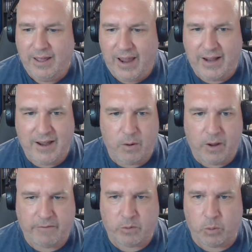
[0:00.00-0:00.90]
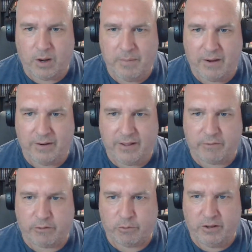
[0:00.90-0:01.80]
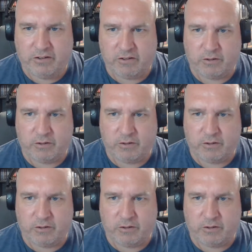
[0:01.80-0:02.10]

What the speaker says: and not have to worry about if the screen's just